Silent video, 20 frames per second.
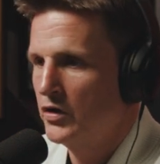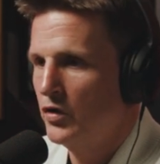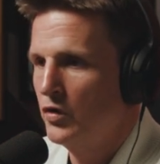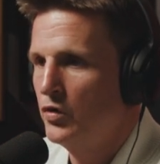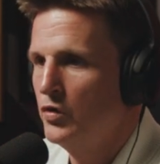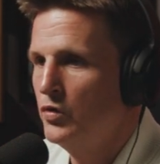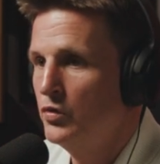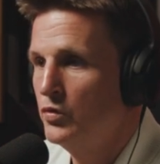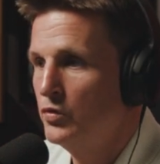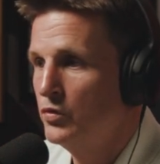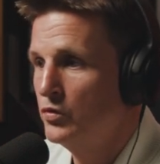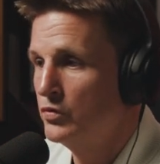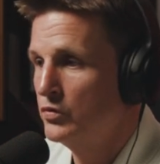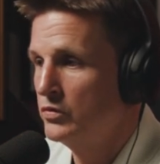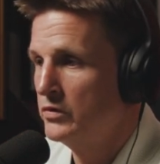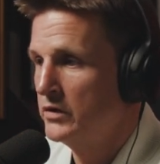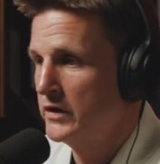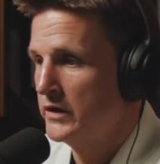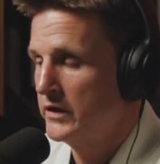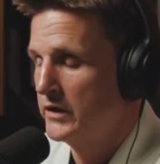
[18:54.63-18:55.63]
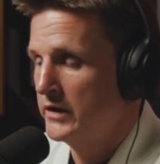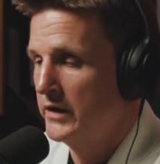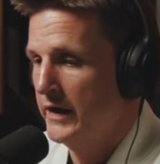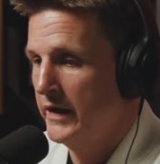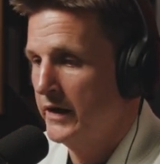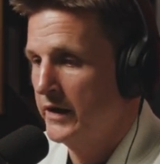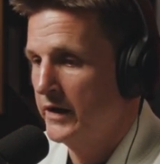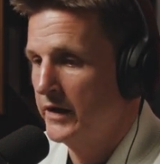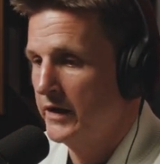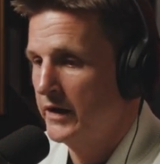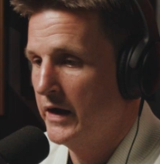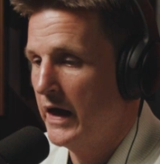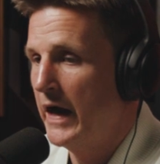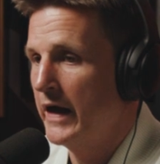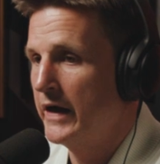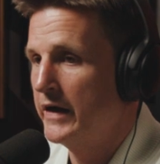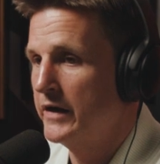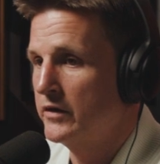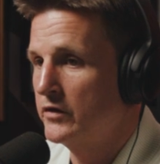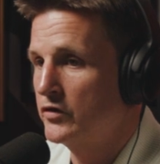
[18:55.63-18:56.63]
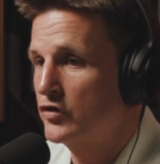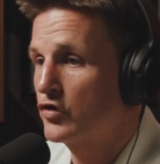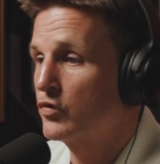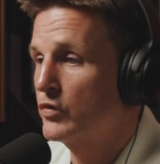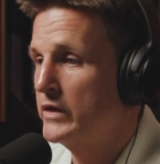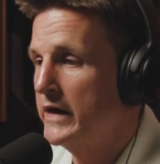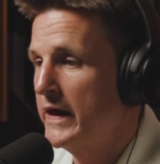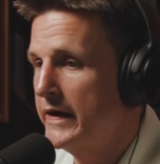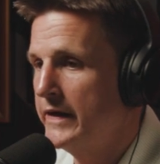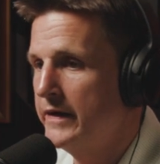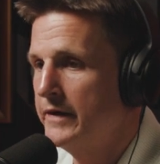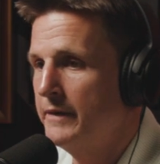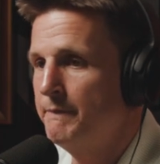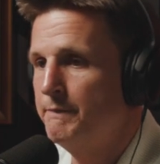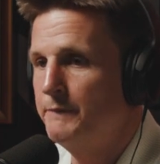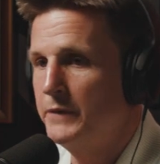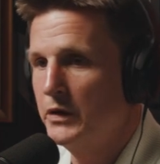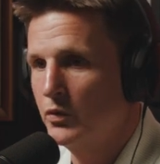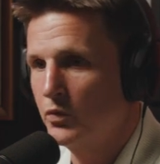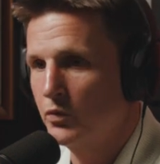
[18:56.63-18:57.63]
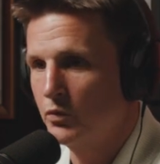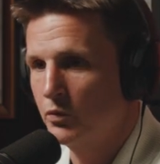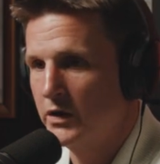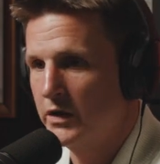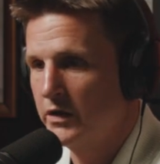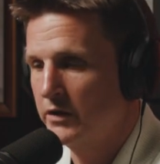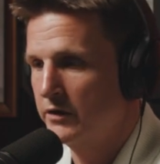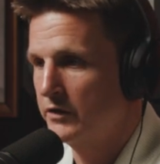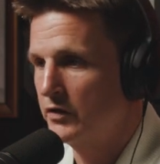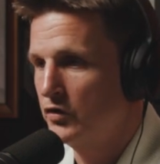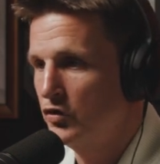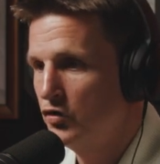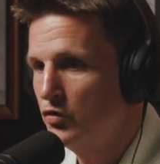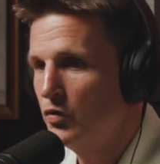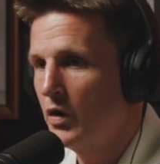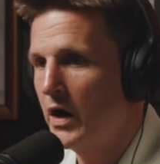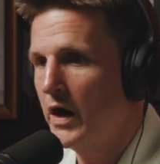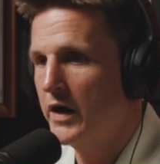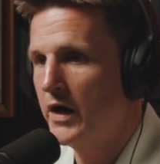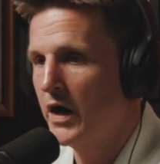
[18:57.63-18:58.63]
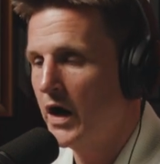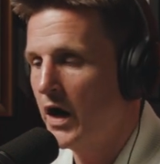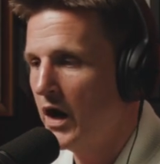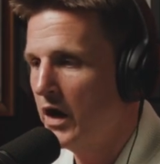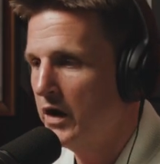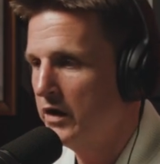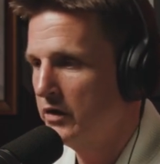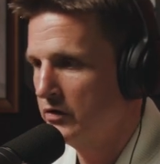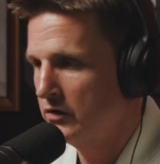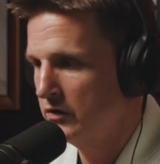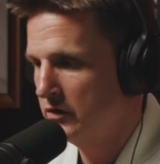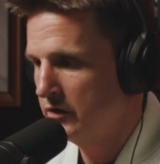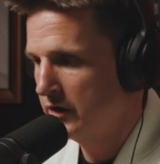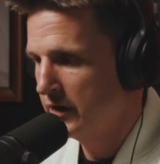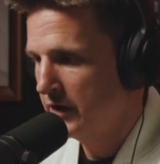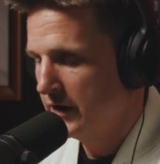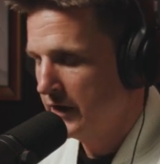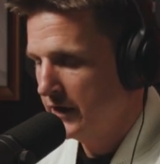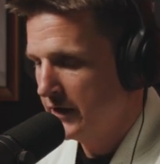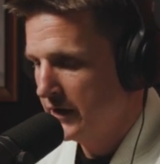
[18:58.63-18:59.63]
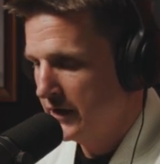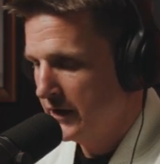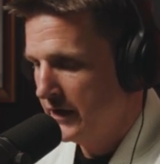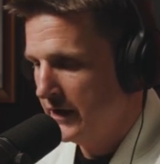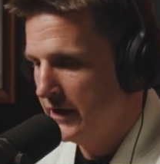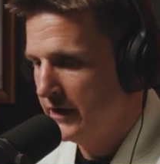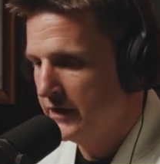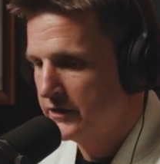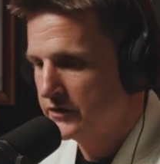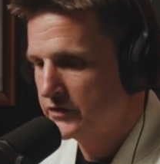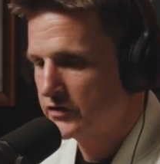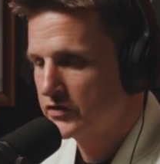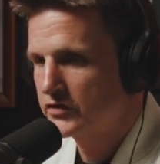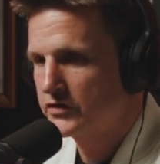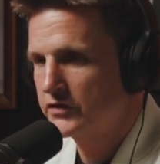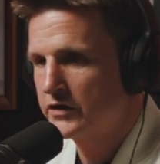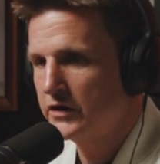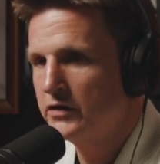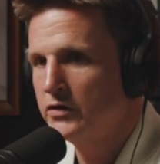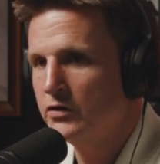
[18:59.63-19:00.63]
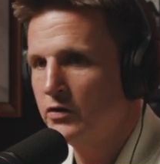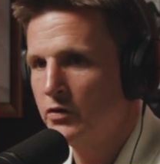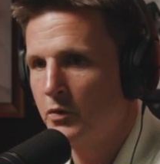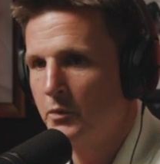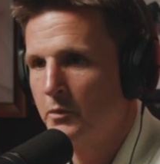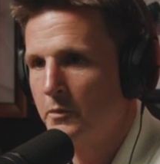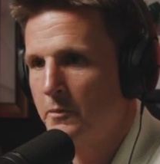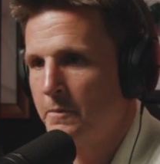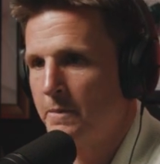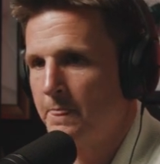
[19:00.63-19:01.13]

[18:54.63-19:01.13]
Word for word: who I created and built with and who I hired, it still